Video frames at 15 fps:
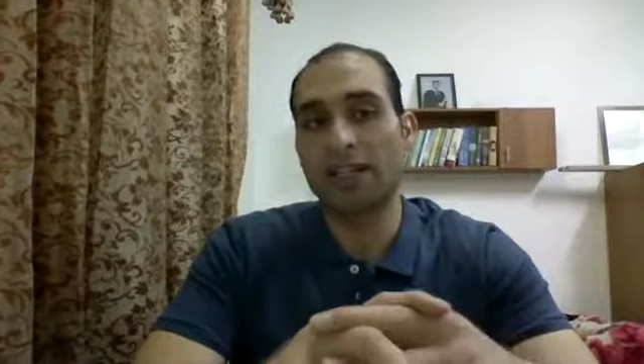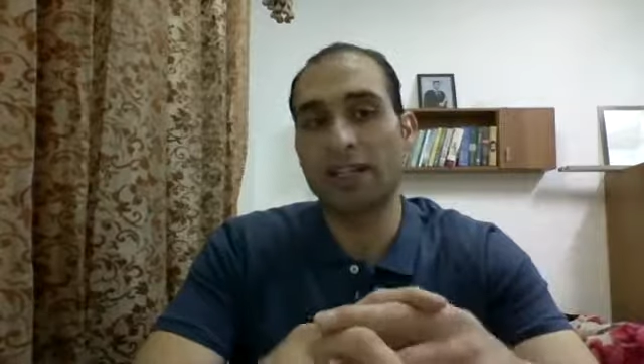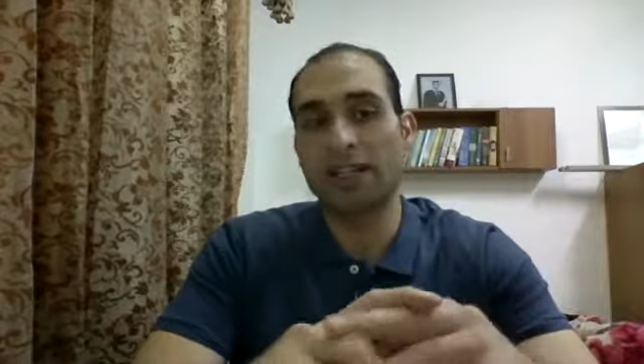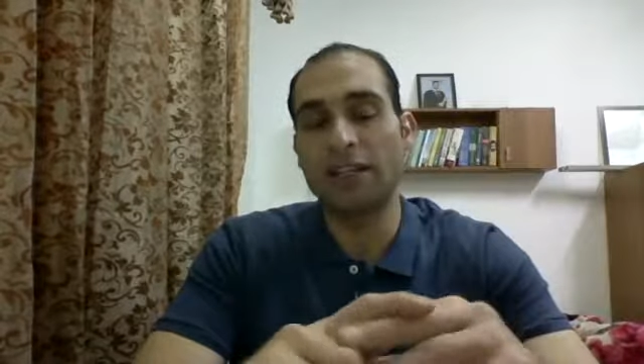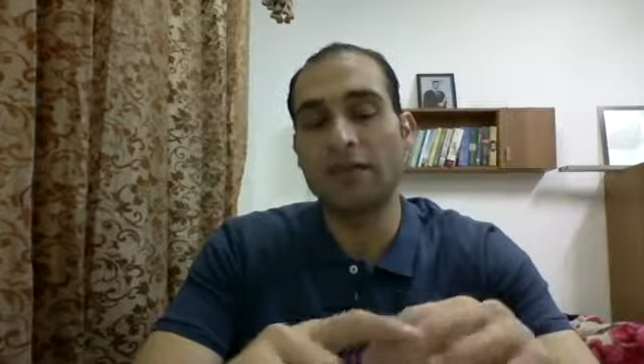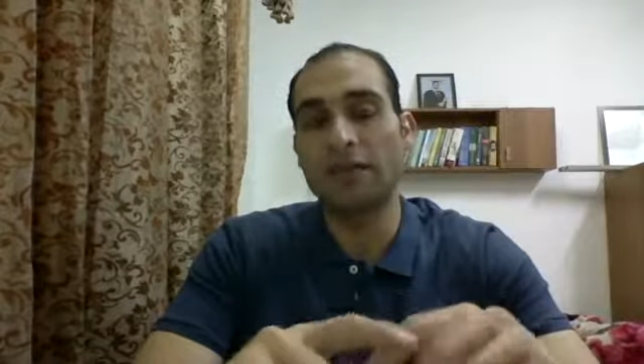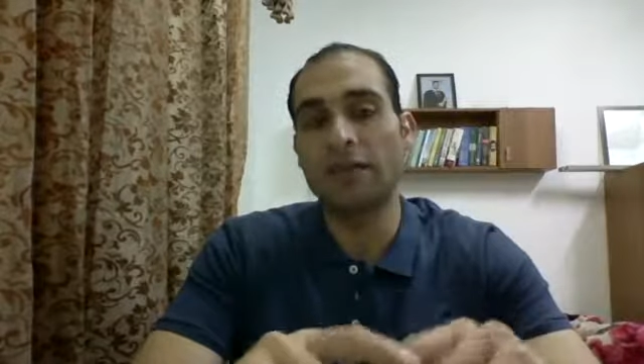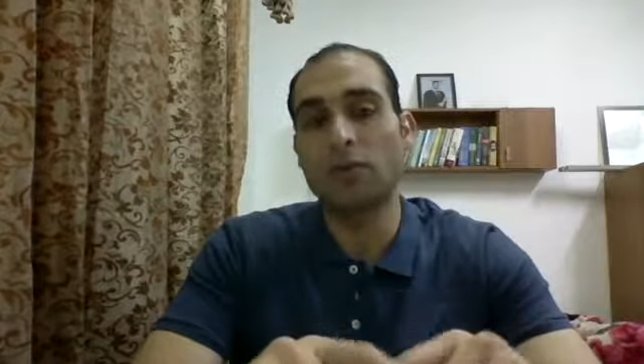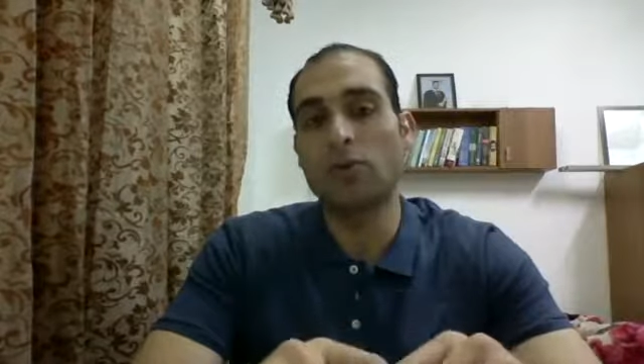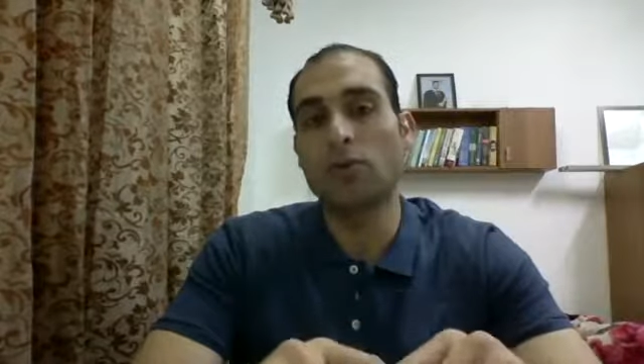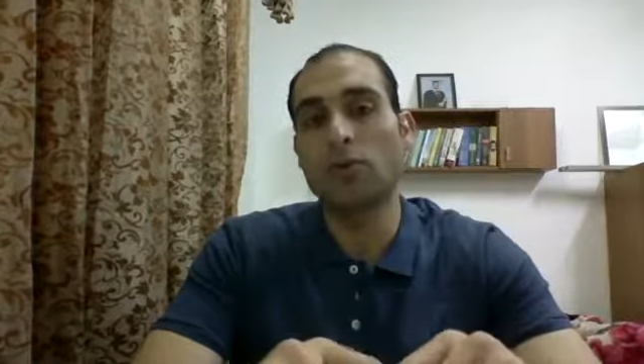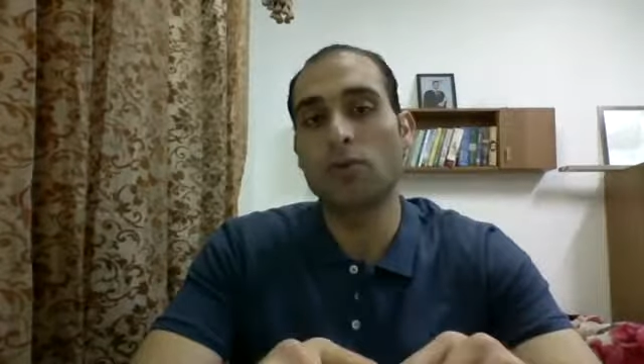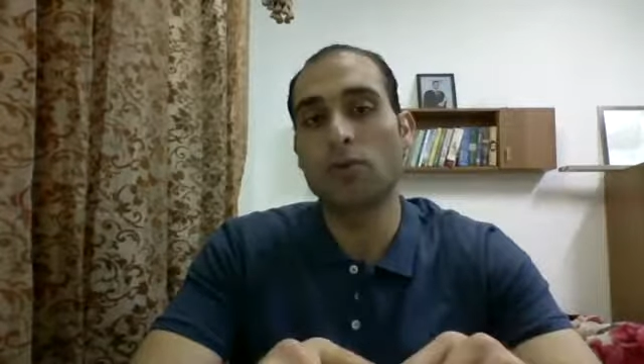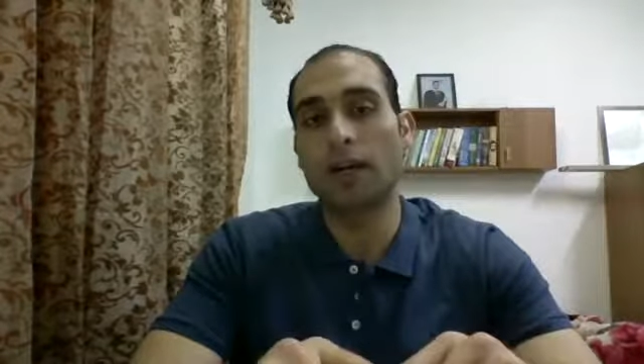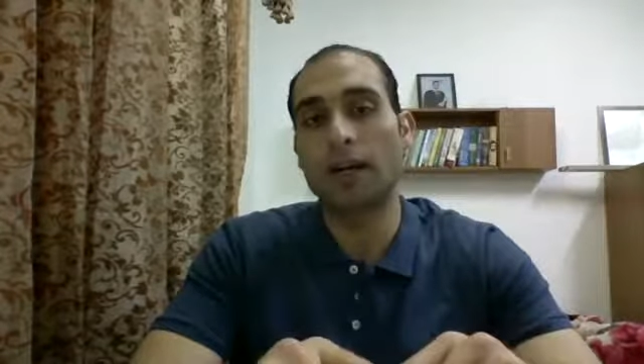leave
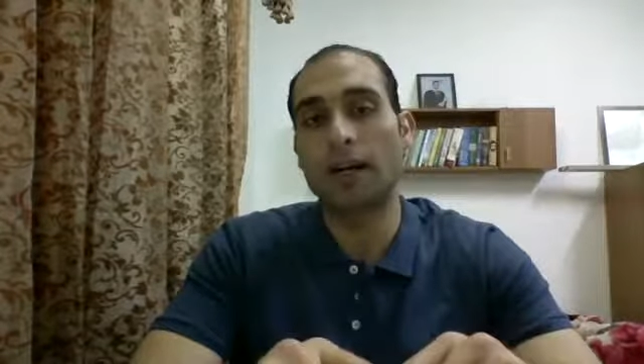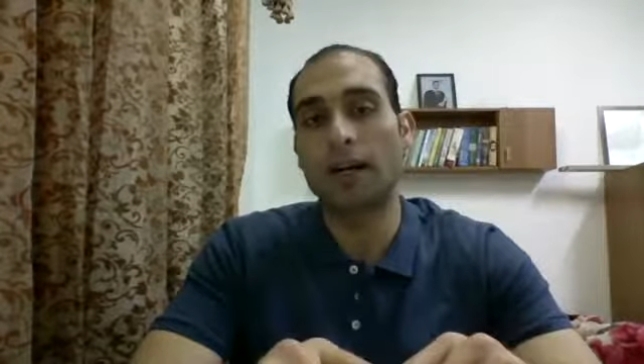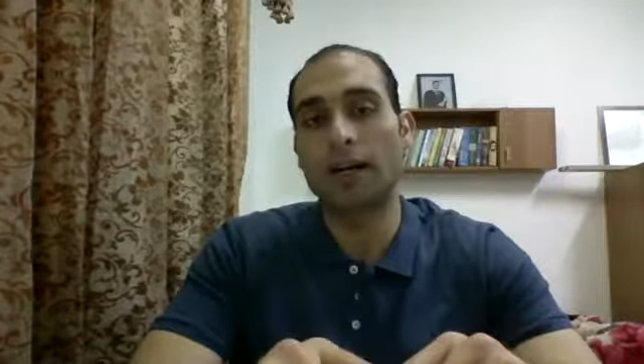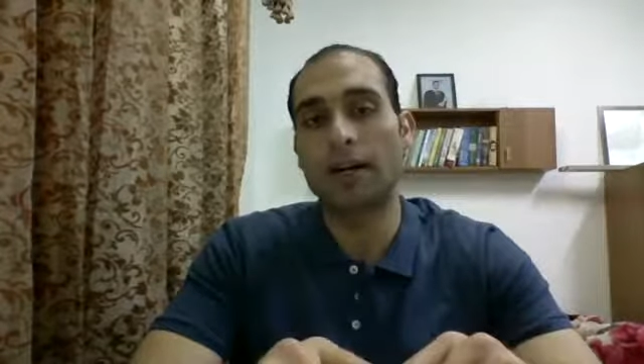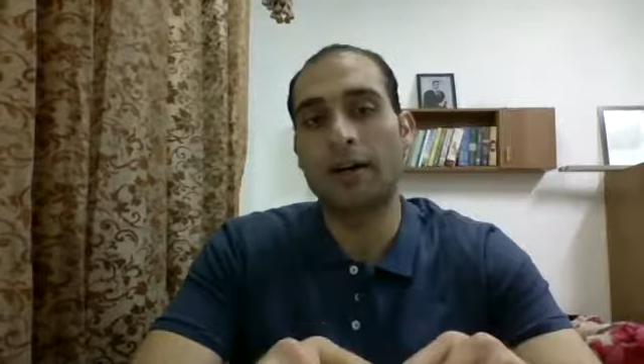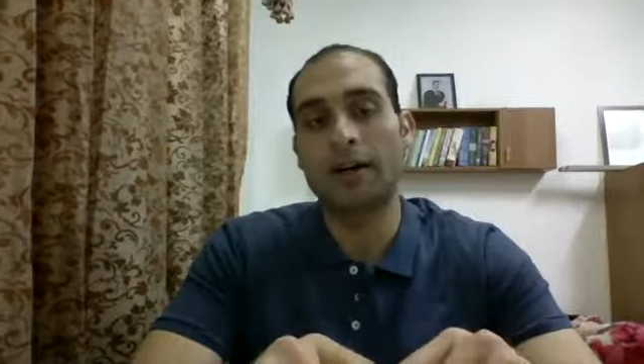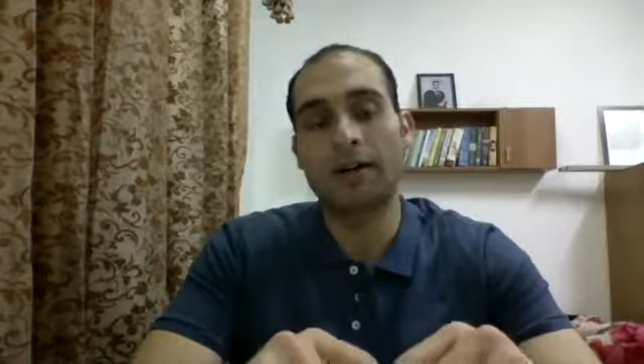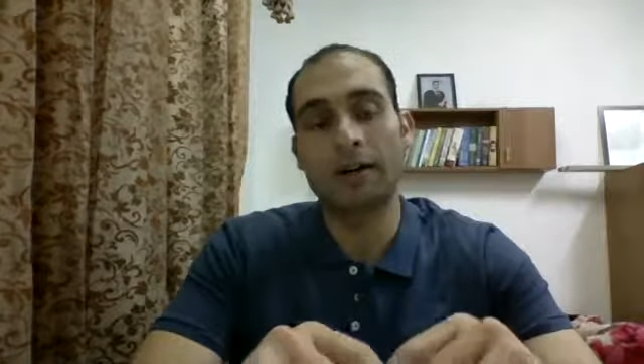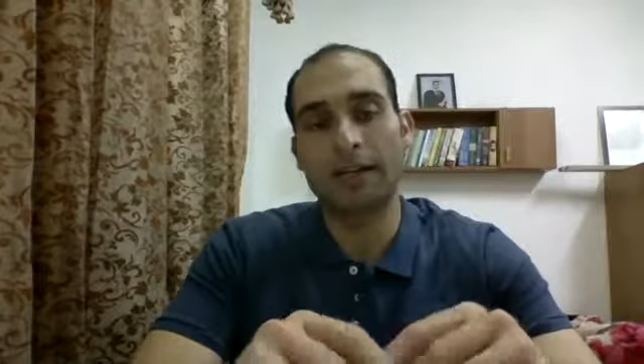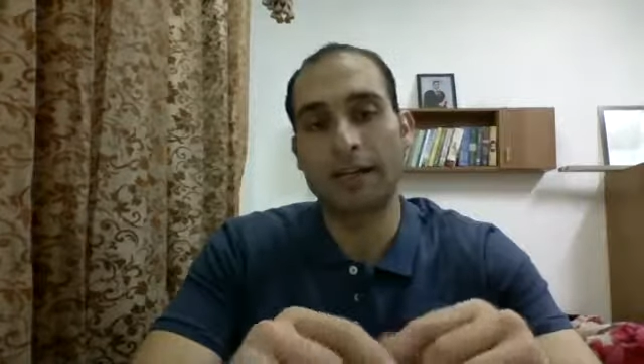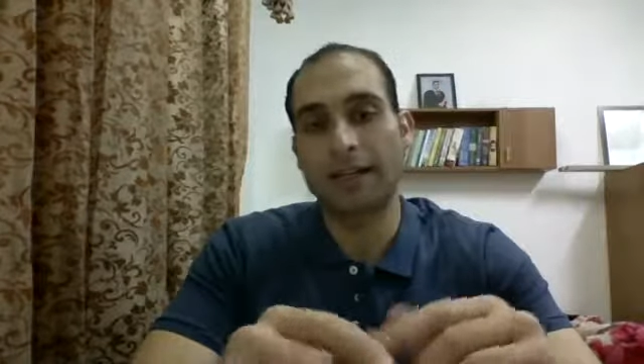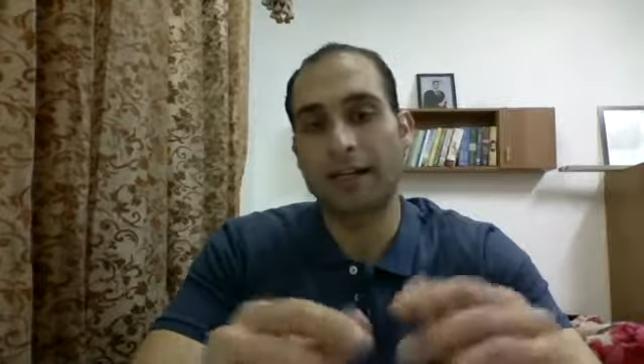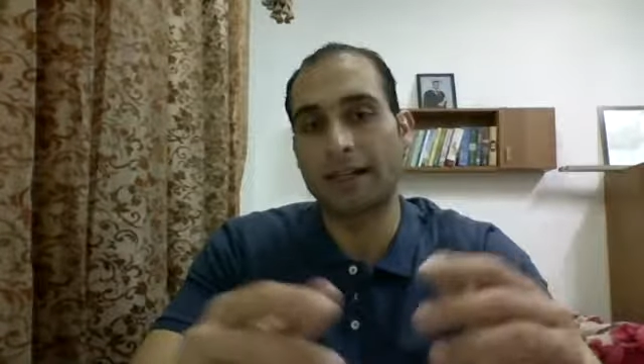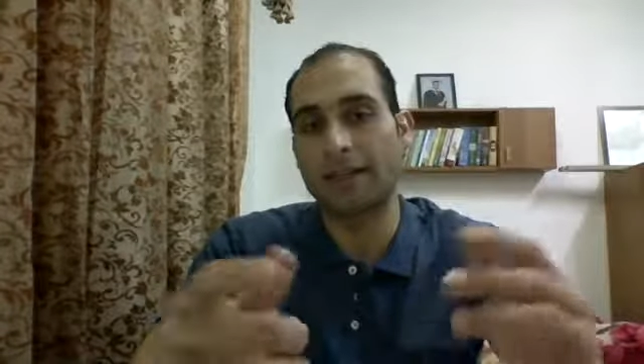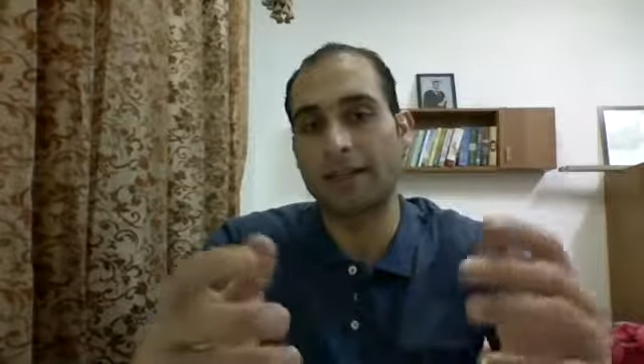you
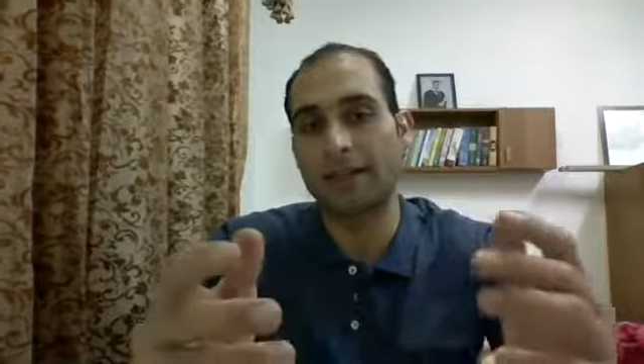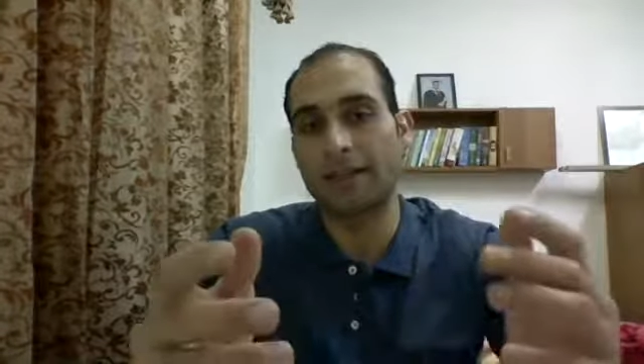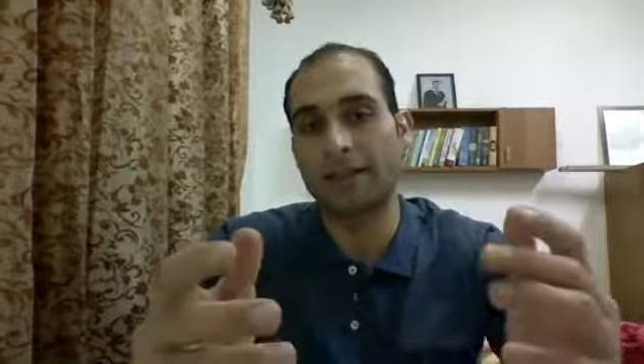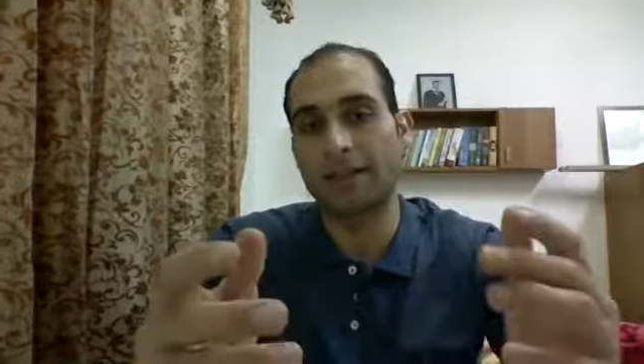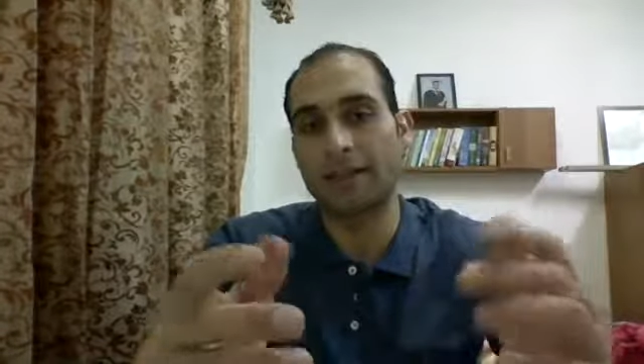and